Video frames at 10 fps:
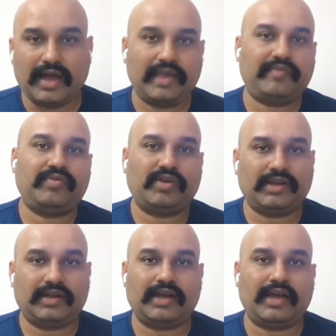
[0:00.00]
Hi,
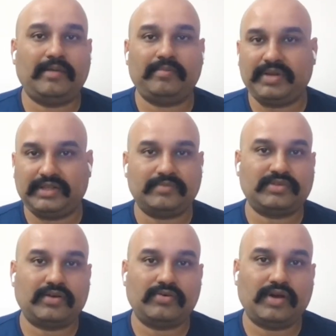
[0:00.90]
everyone. I am Pritam
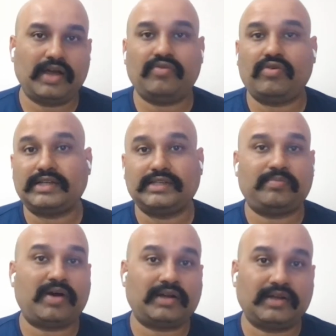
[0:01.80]
Sau. I work as a
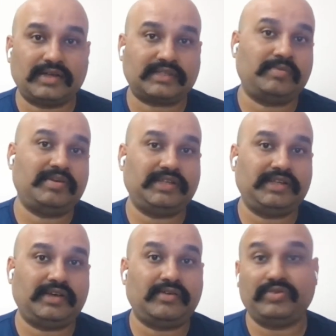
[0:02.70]
partner custom
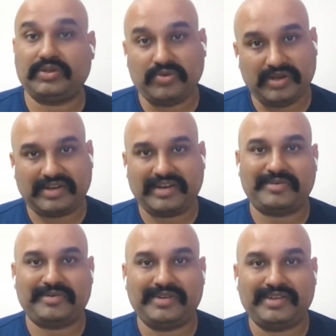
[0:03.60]
engineer with Google Cloud.